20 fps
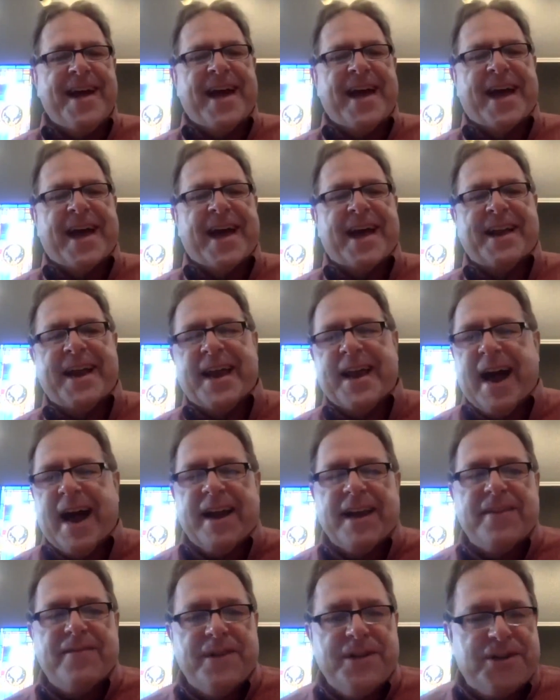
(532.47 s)
and, and
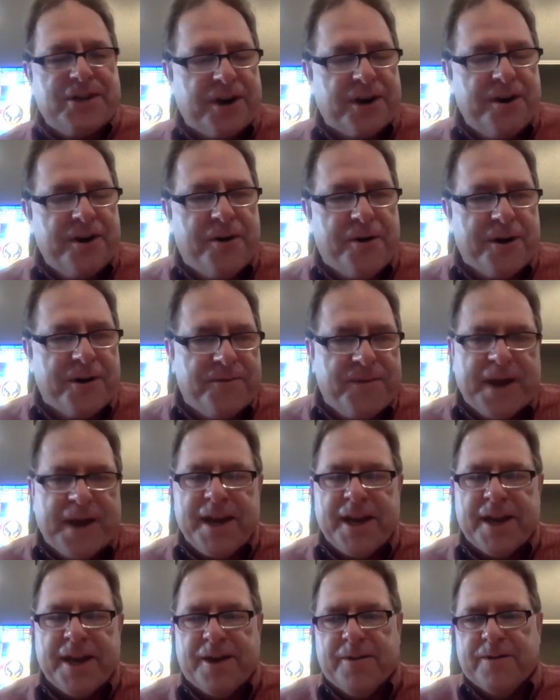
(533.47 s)
I'll even turn on a
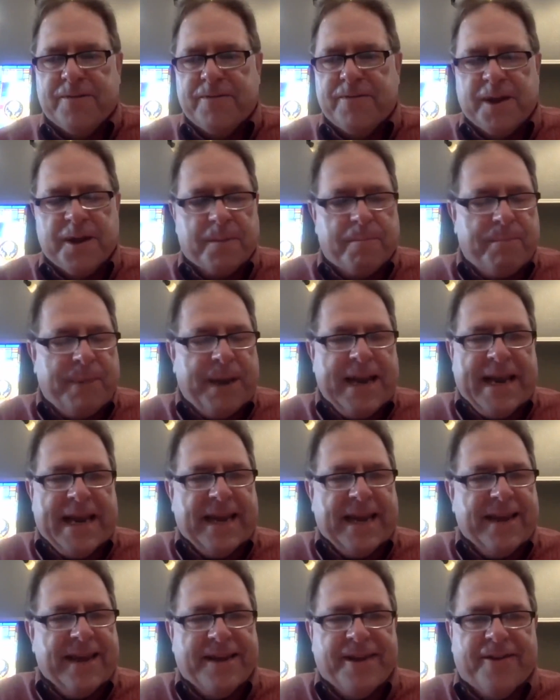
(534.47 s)
video of little Benny,
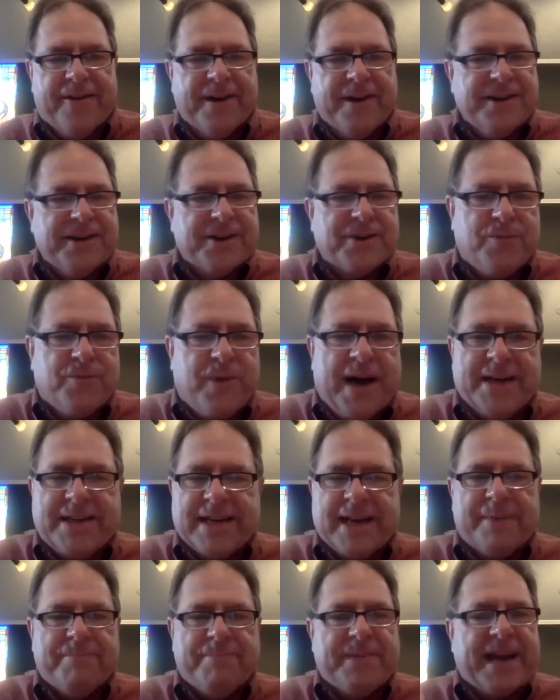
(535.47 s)
you know, and just watch
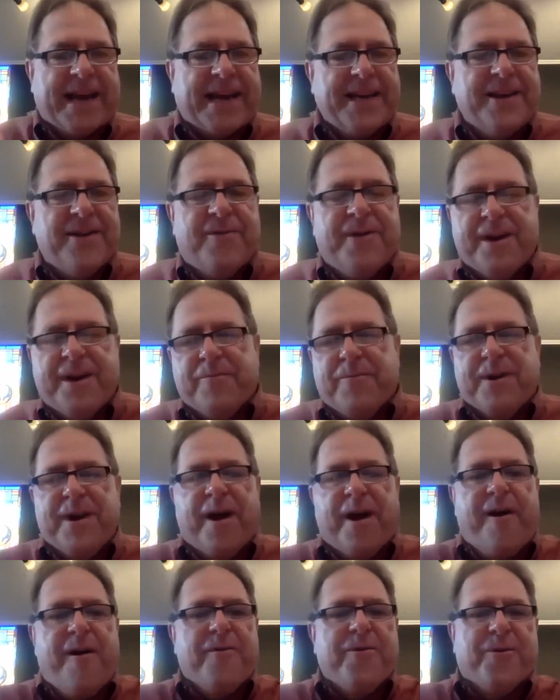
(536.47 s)
it. I'm thinking, you know what? When
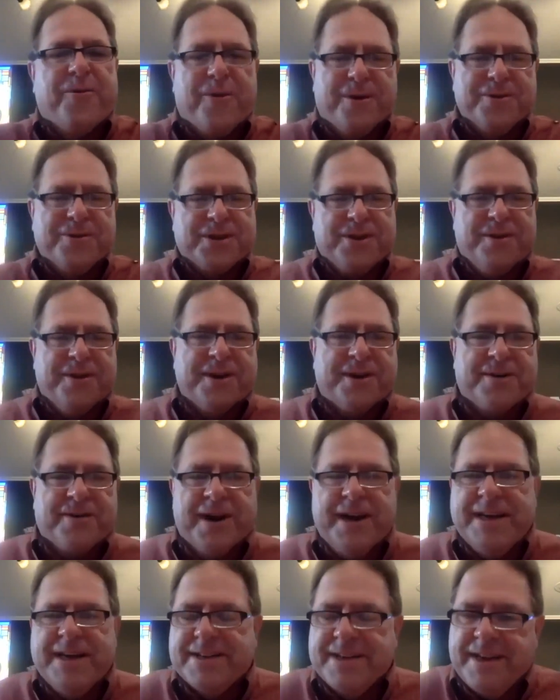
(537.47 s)
all the world's going
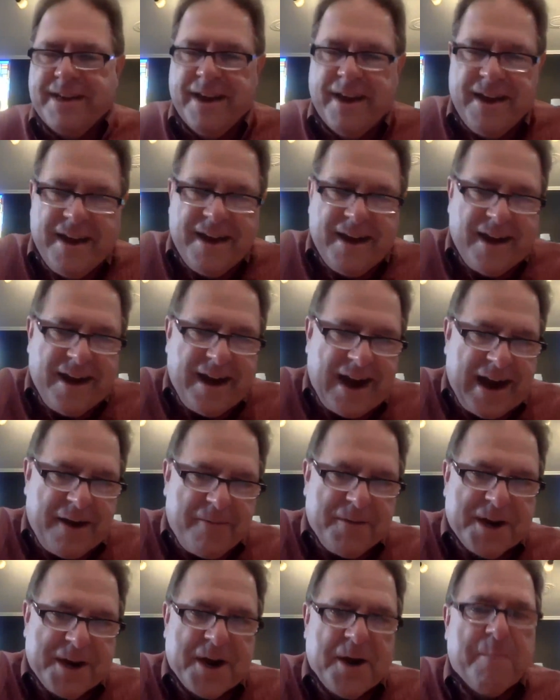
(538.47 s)
crazy, I
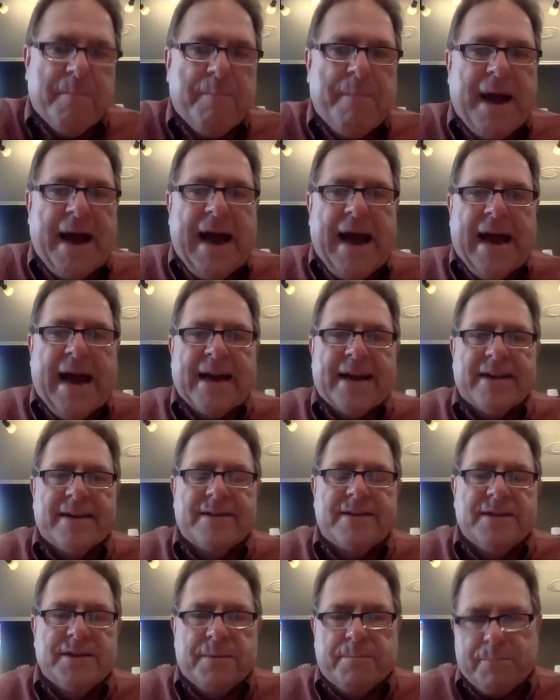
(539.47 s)
want to go back
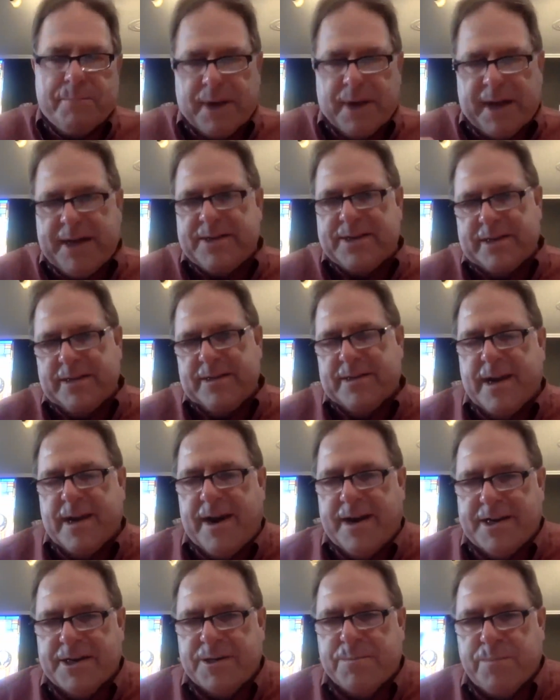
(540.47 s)
to the blessings
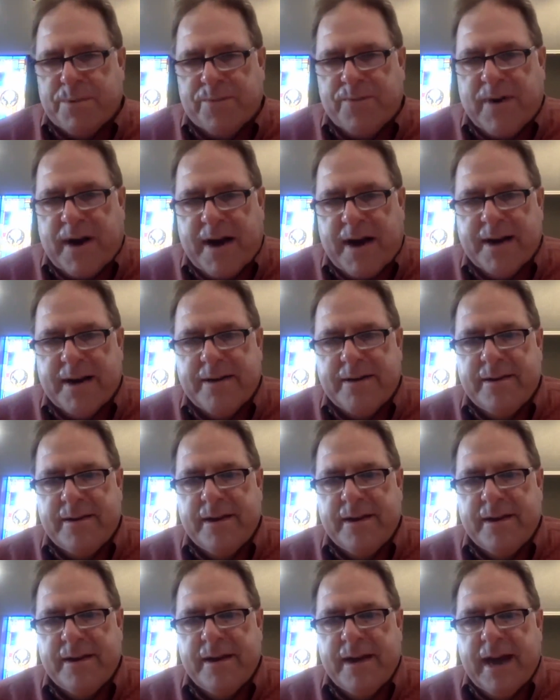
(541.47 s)
God has provided
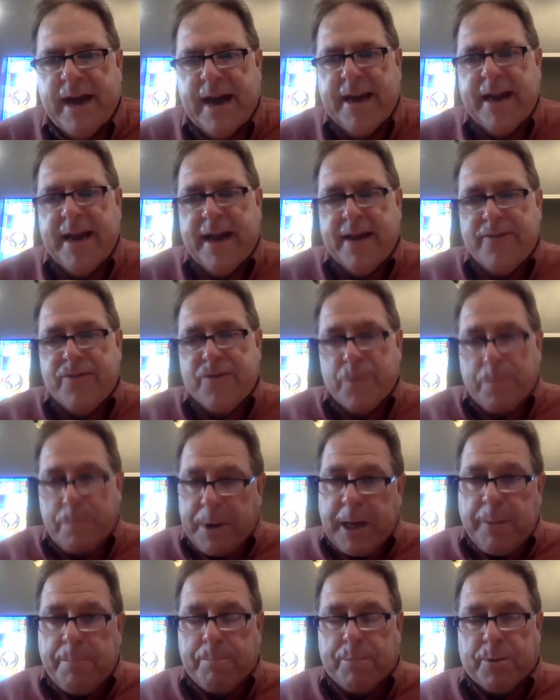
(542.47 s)
and, and through
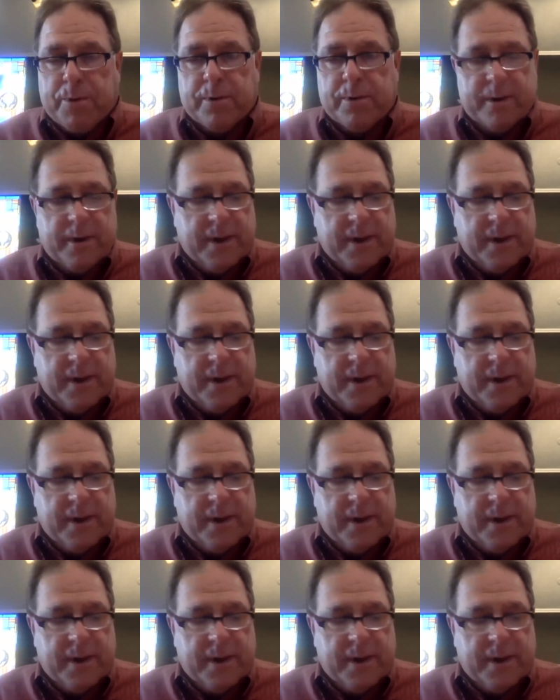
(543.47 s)
people.